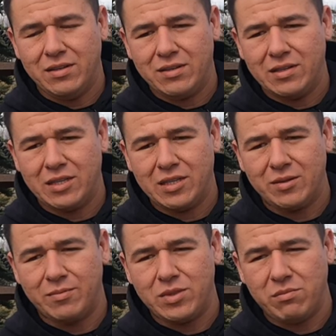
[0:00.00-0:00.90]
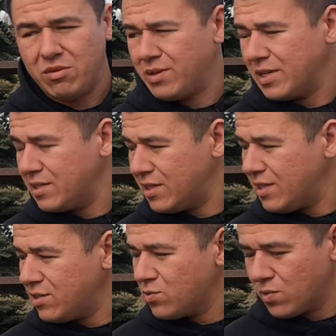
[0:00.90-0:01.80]
um, simply because
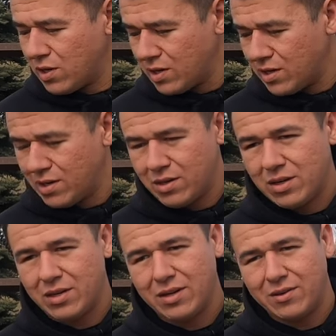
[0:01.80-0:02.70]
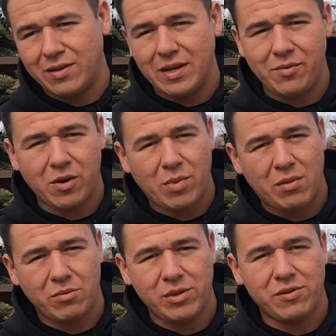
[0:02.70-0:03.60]
these run you know anywhere
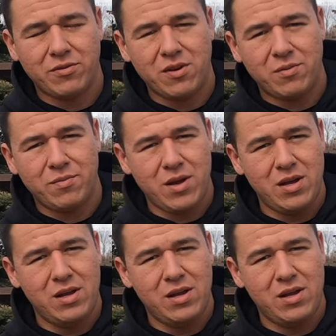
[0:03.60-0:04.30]
probably from